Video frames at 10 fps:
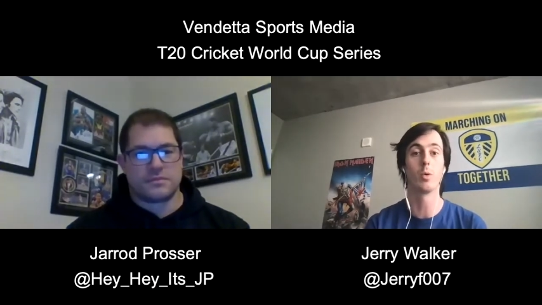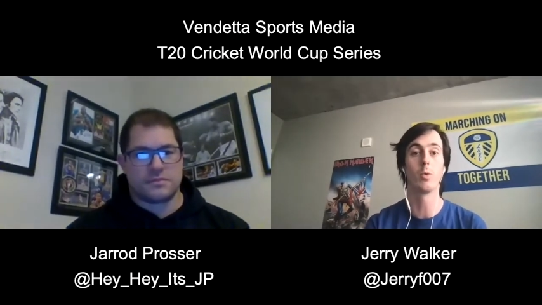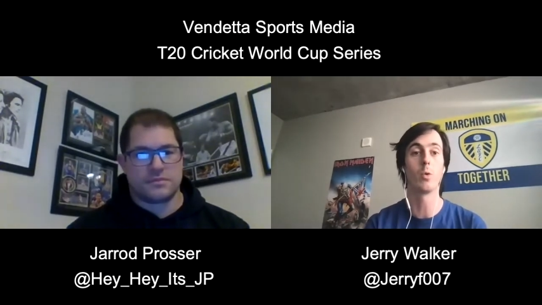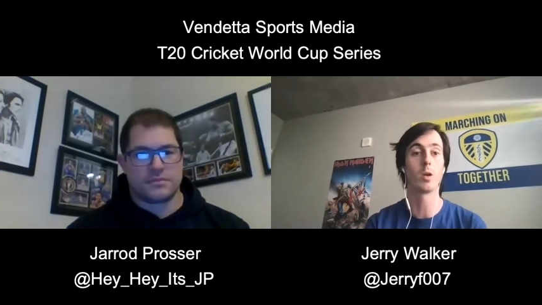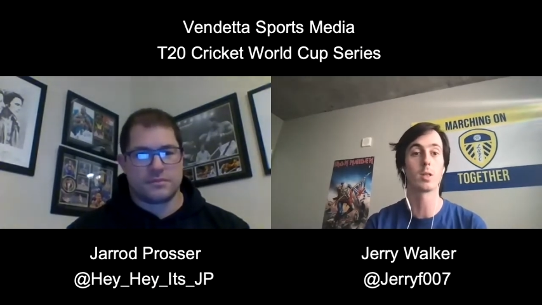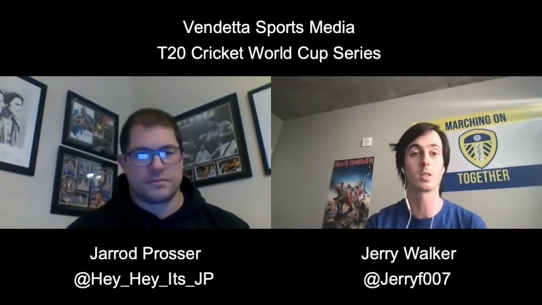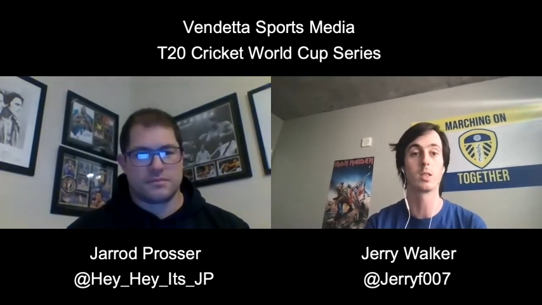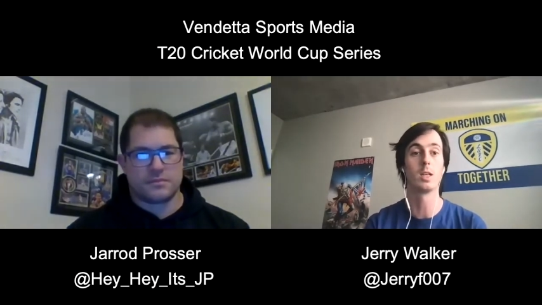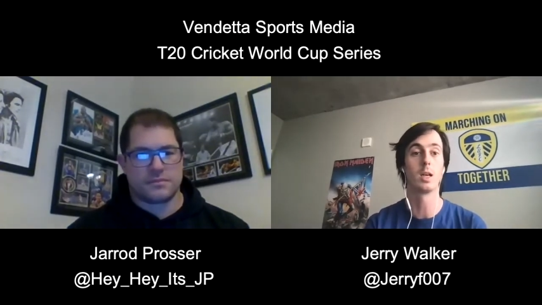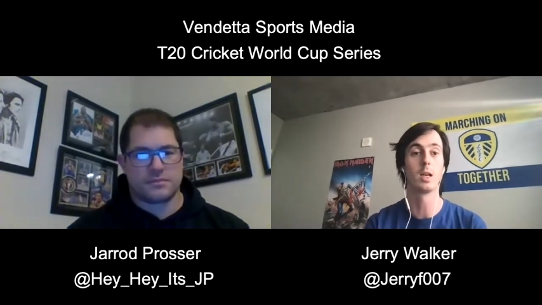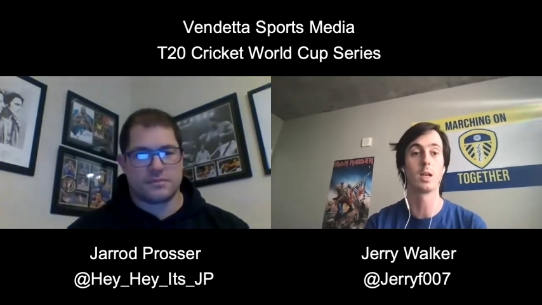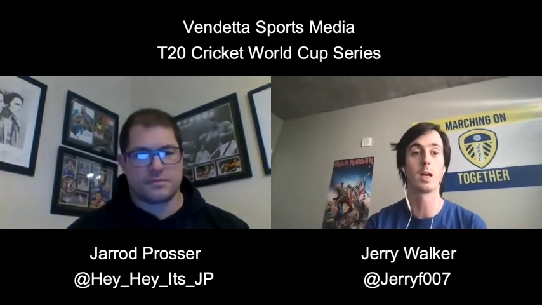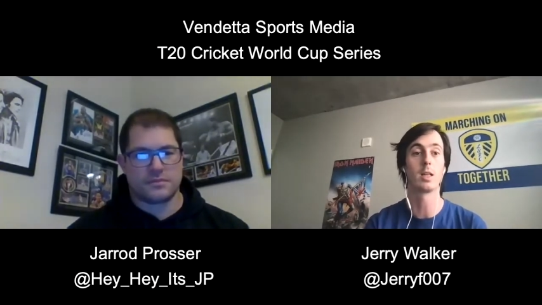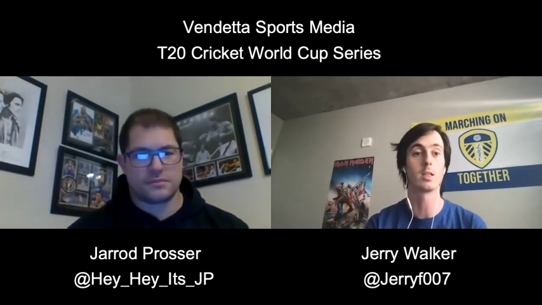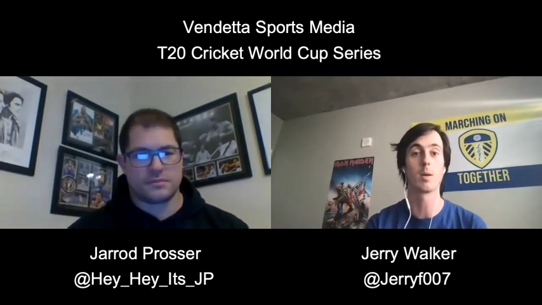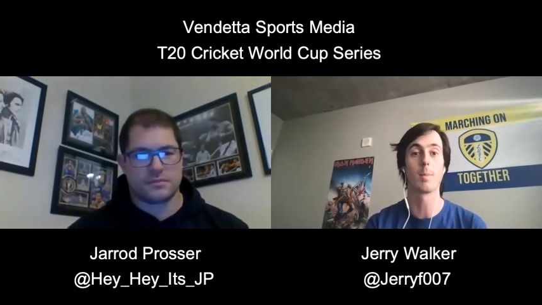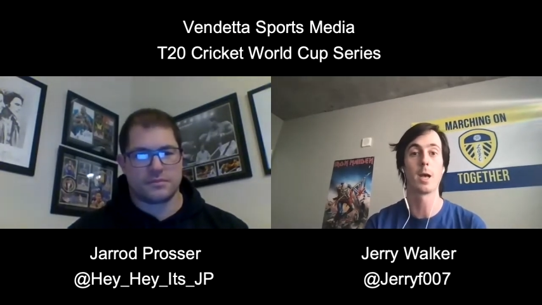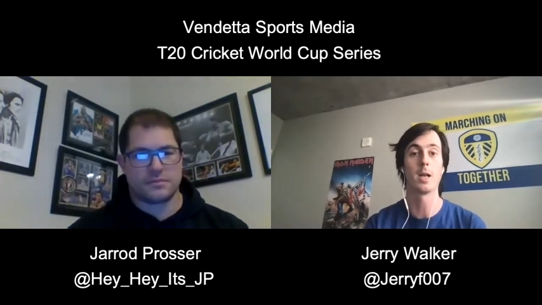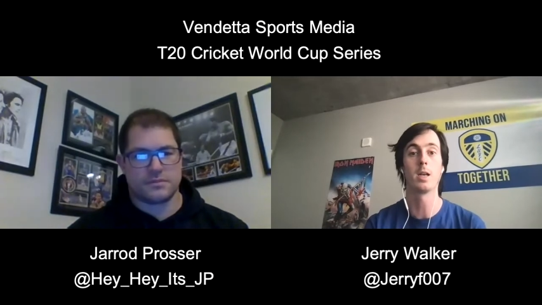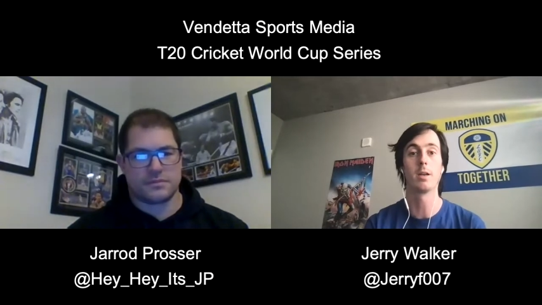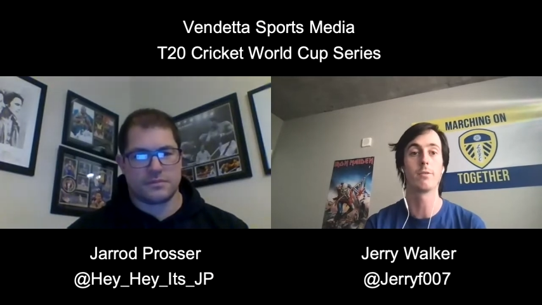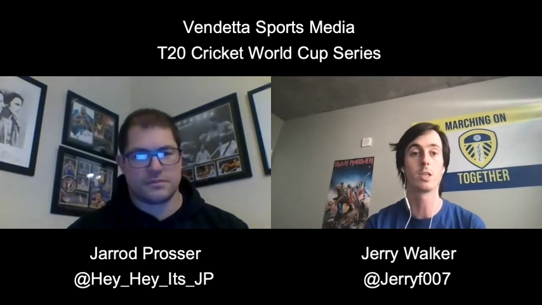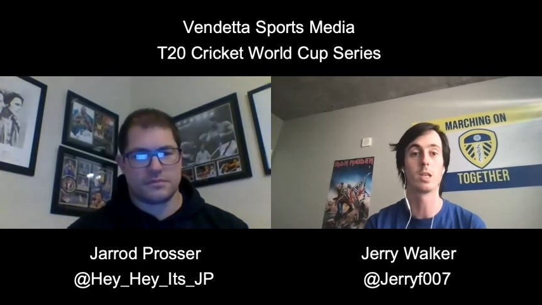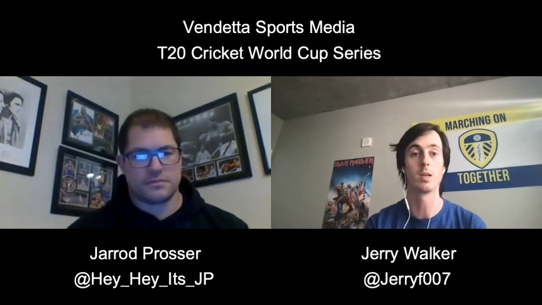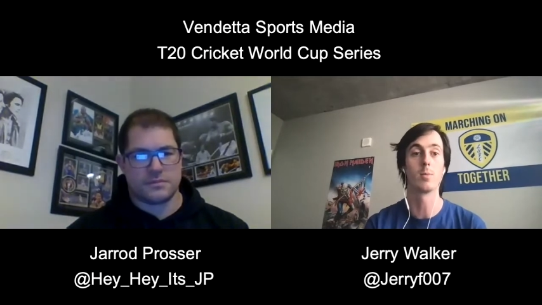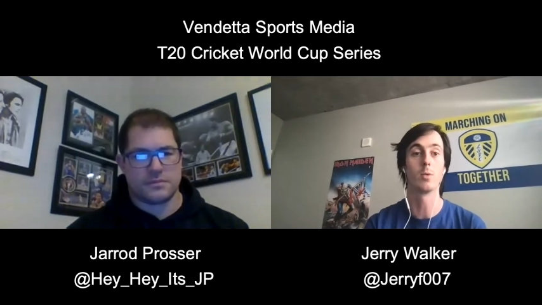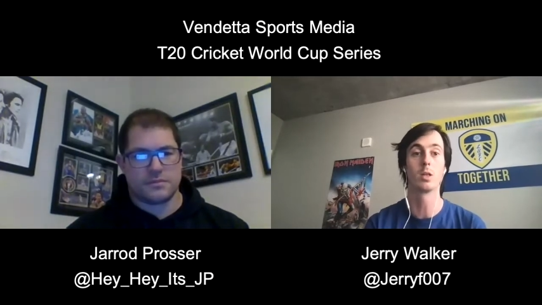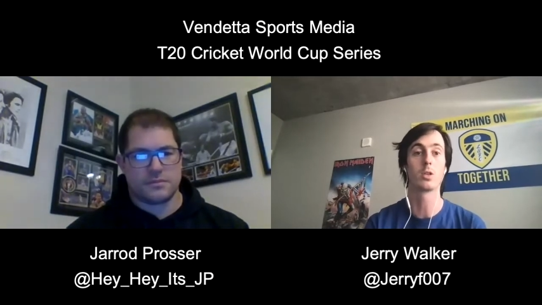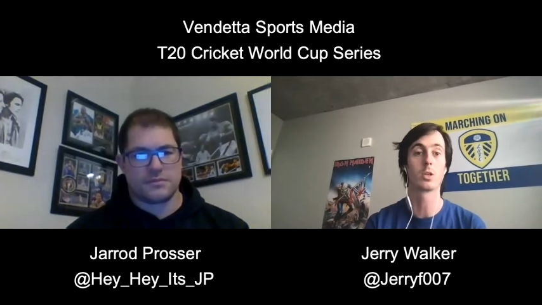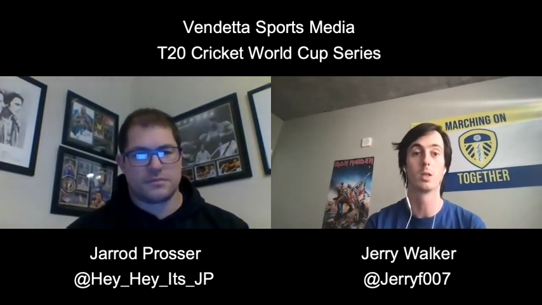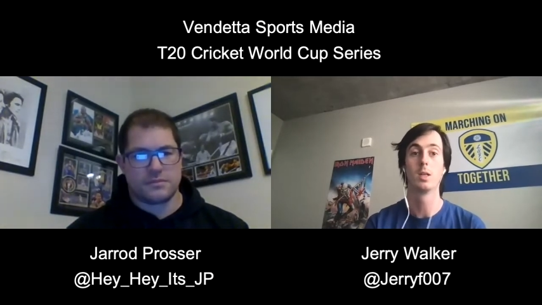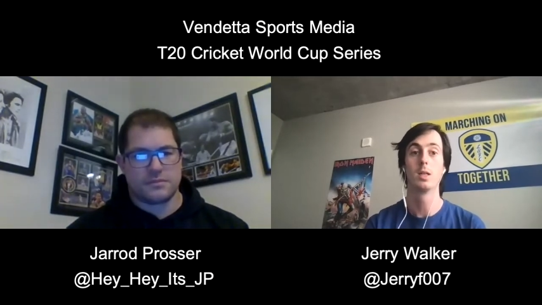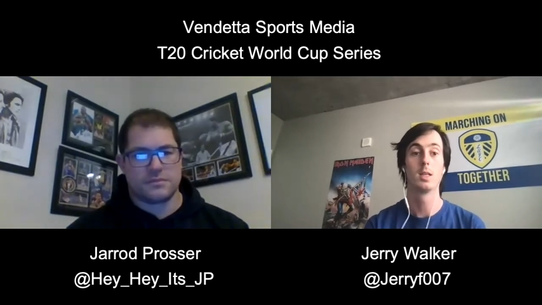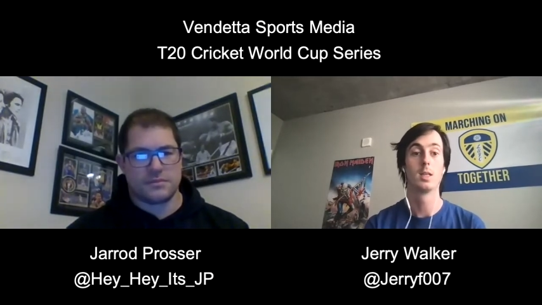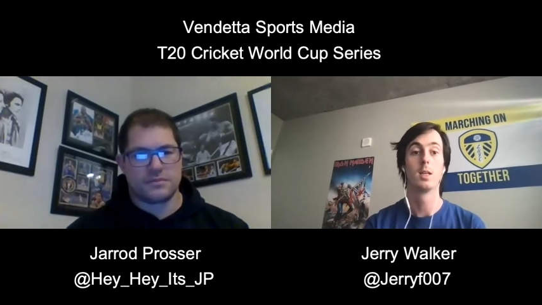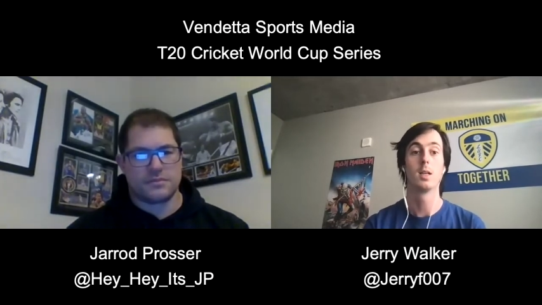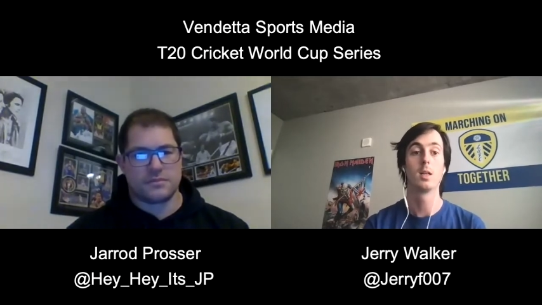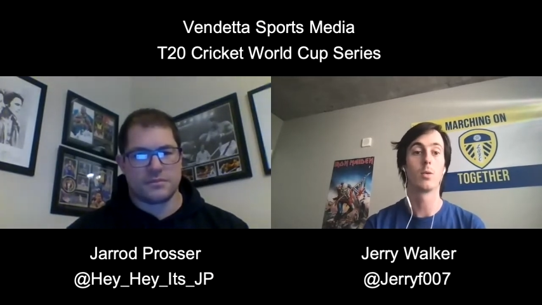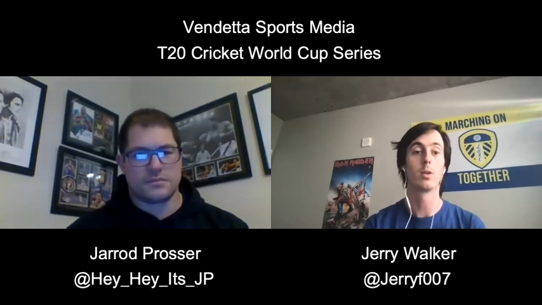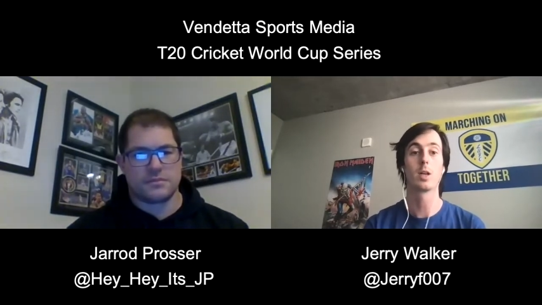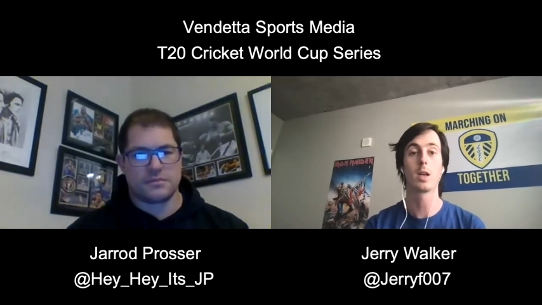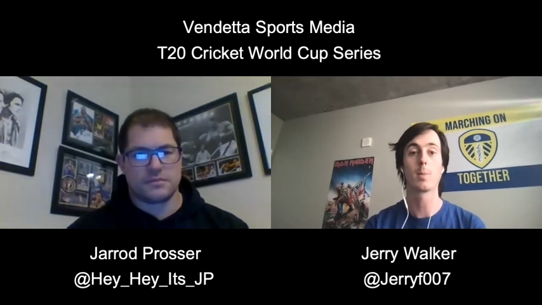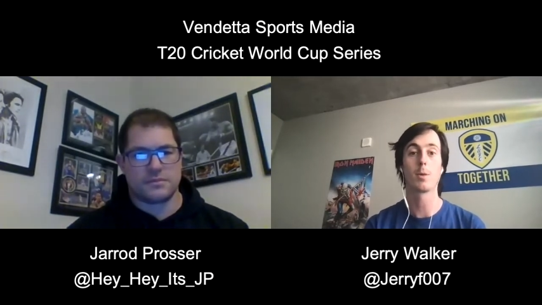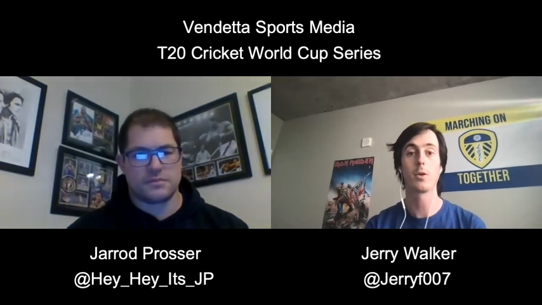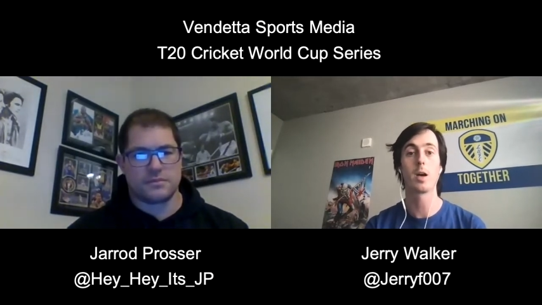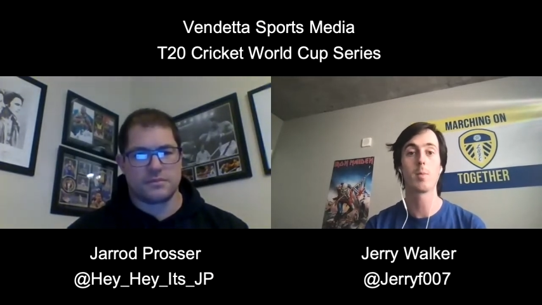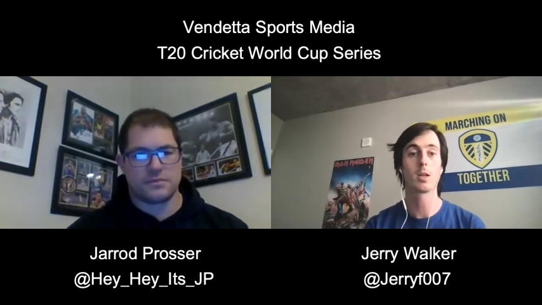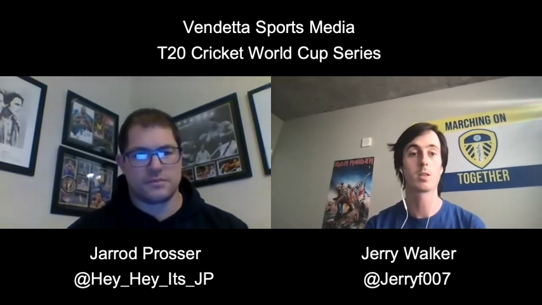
Speaker 1: will want to see a at least competitive team. Which, when you're getting blown out by